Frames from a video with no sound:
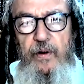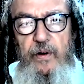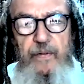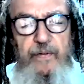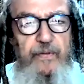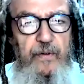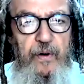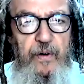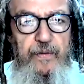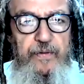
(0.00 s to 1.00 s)
of
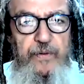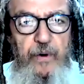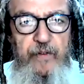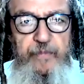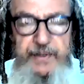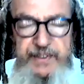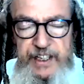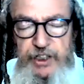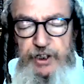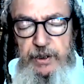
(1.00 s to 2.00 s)
of of
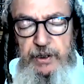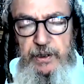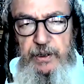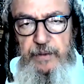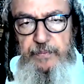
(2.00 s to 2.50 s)
possessions,